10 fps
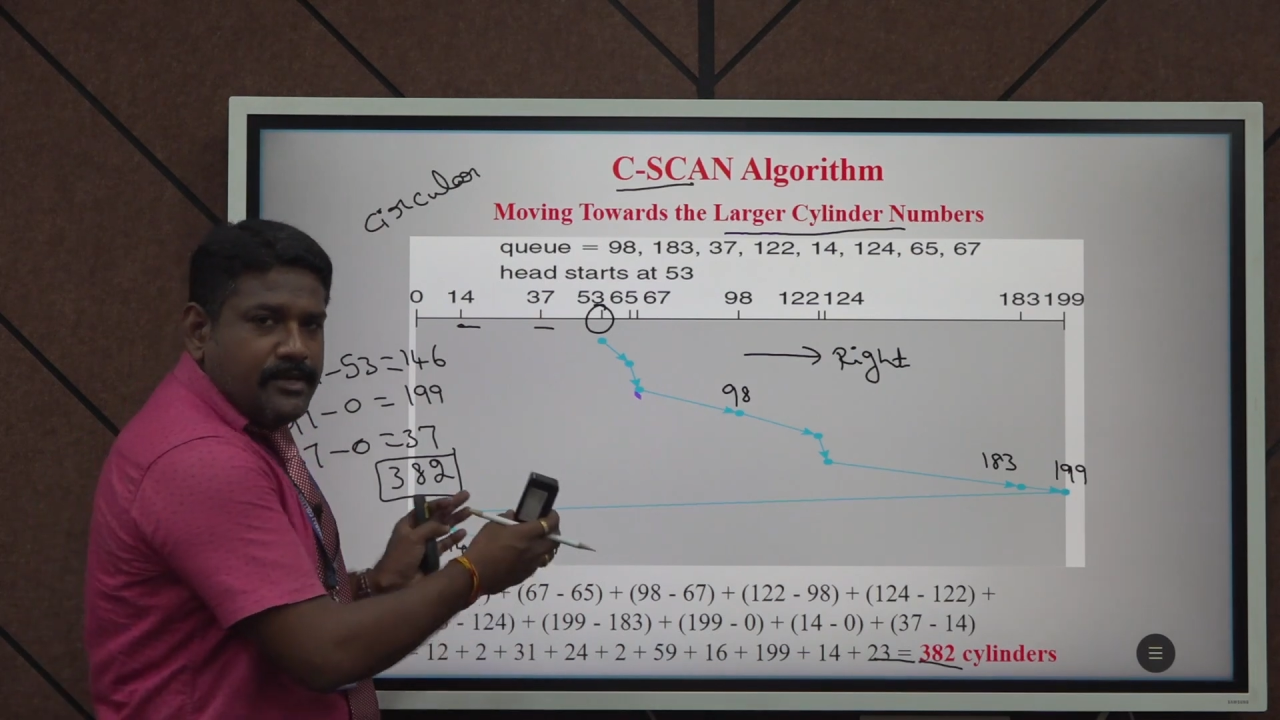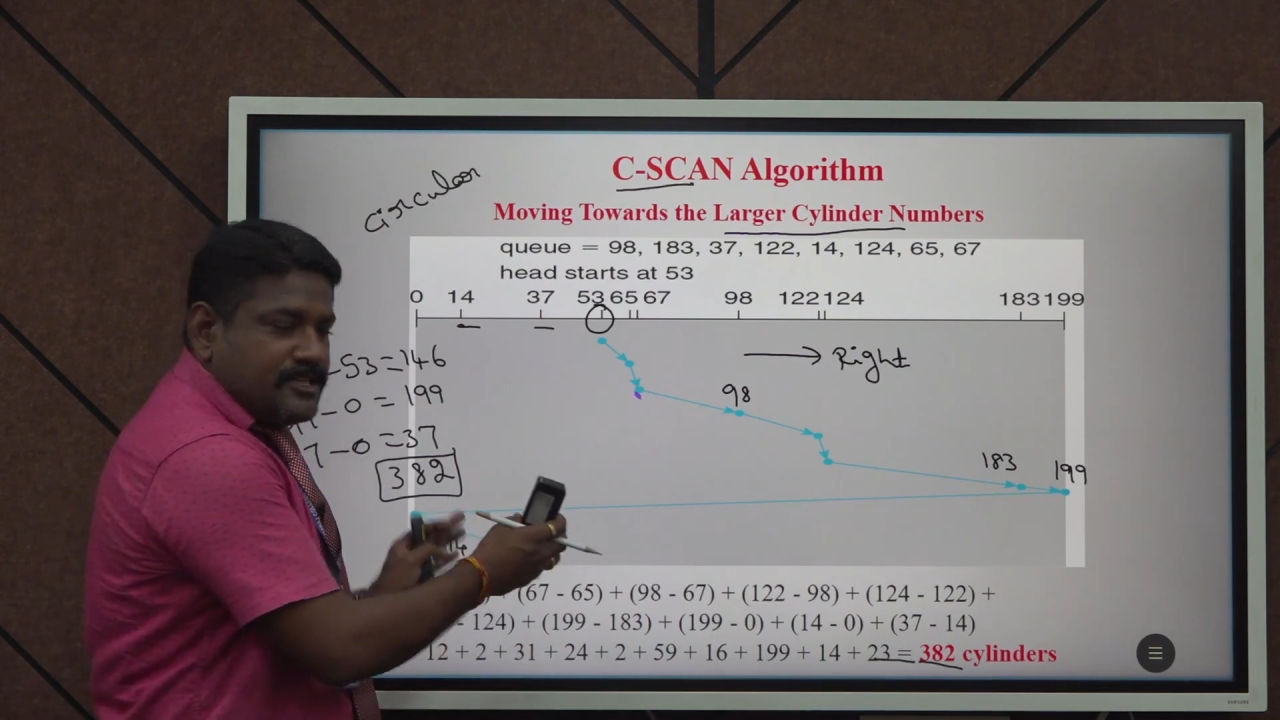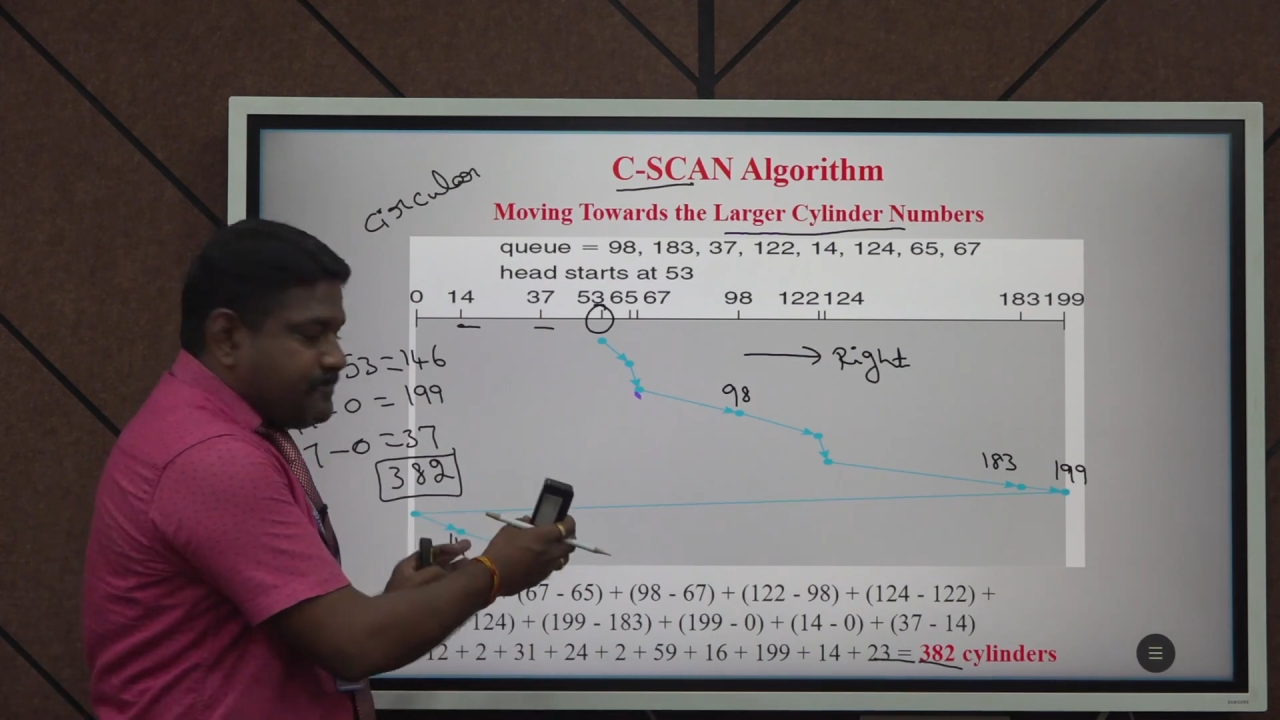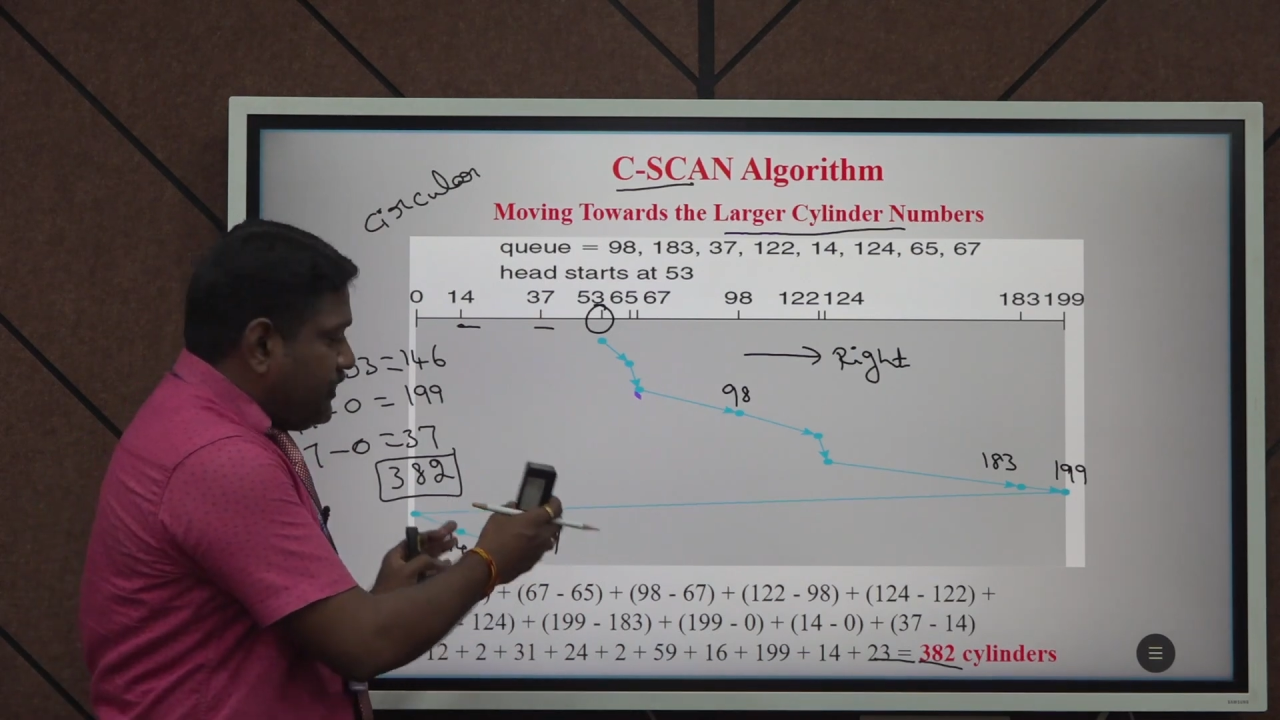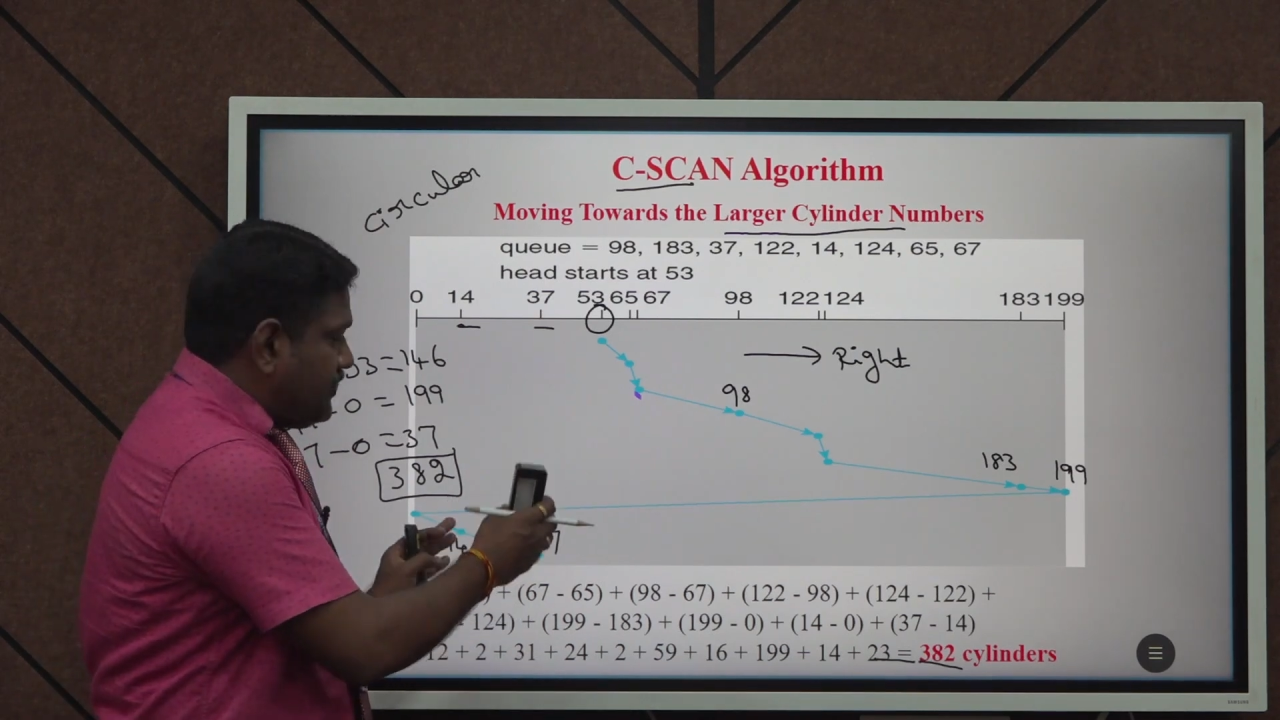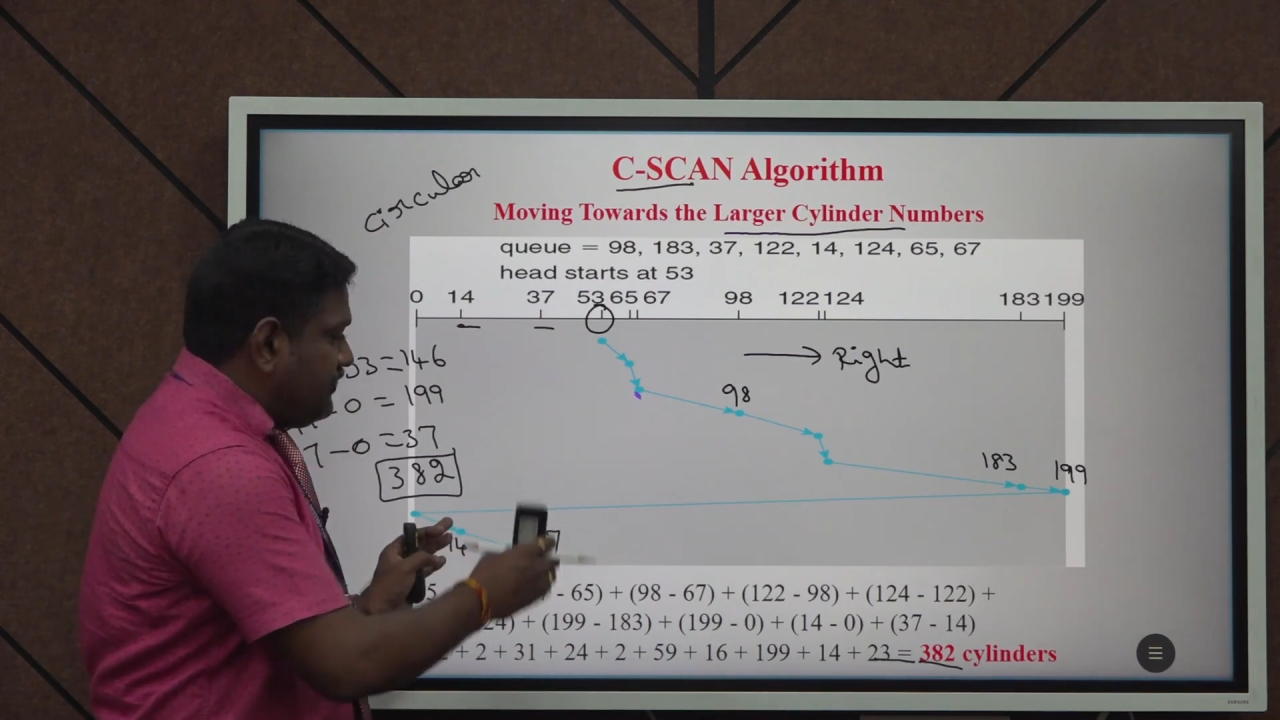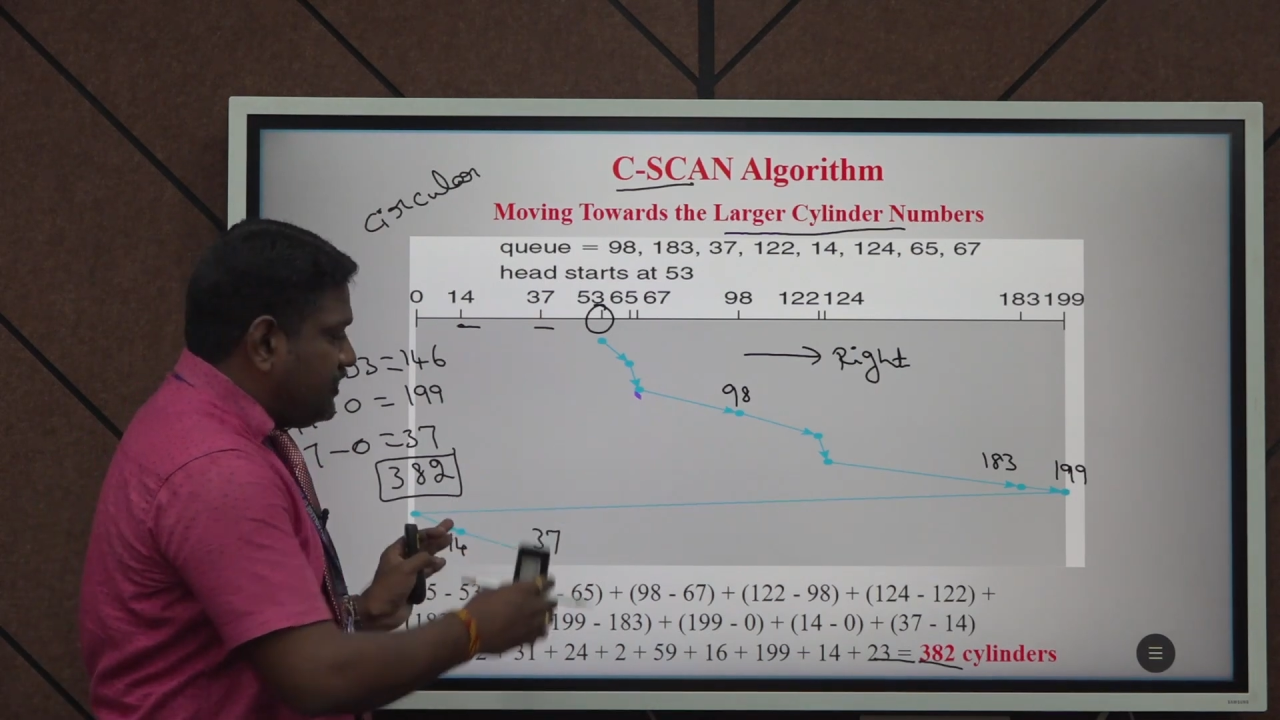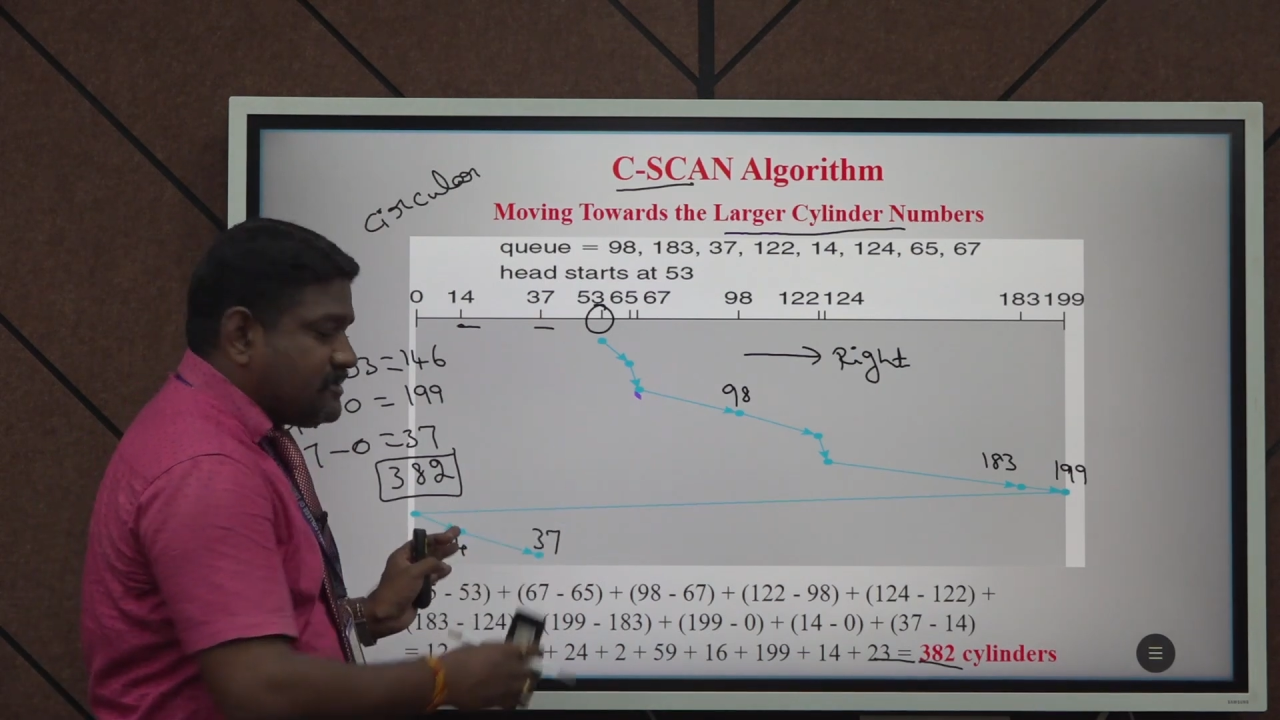expert with